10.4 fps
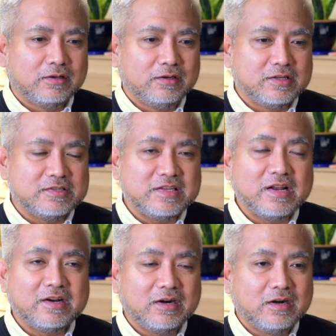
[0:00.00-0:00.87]
the
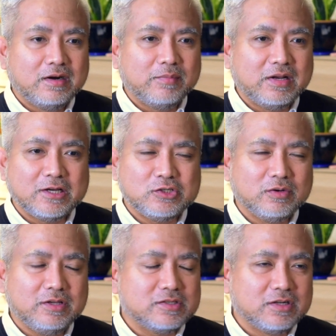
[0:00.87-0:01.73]
seller, but
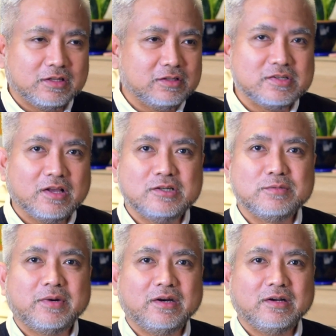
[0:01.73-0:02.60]
actually it's not the seller's
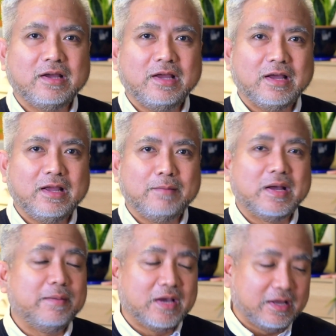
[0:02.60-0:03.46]
part.
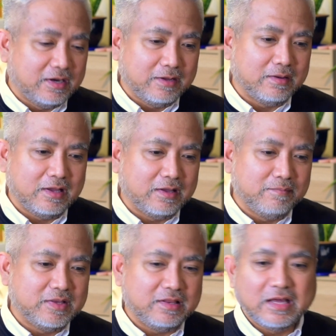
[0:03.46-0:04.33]
My bad. I
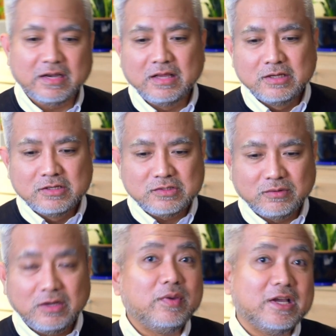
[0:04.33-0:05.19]
admit that.
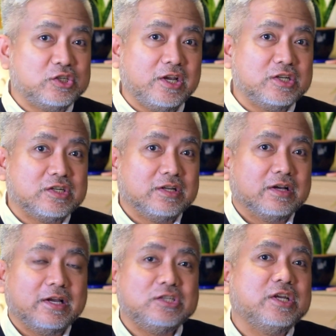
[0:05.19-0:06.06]
So anyway, I changed
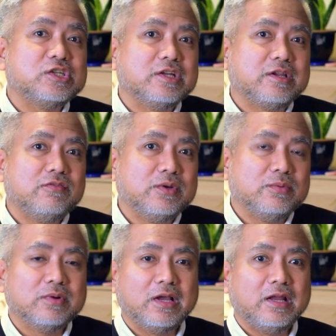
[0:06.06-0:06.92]
the
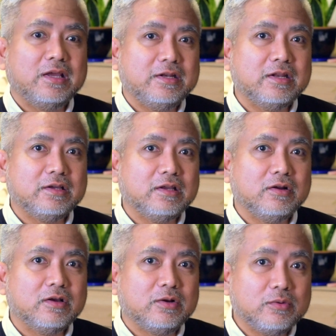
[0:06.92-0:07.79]
review, and I did
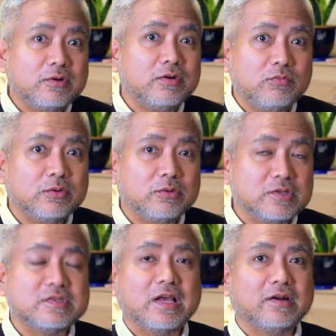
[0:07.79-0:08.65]
a good review to
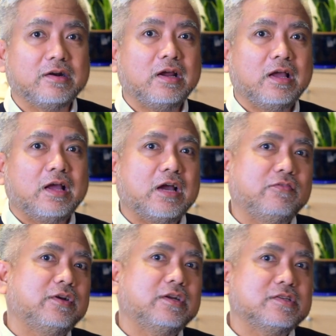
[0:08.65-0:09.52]
the seller.
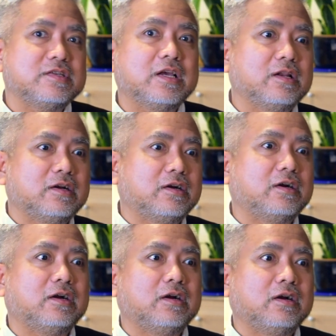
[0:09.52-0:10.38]
After the
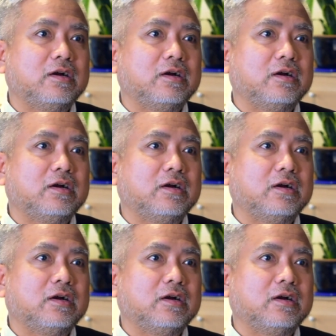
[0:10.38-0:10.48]
seller,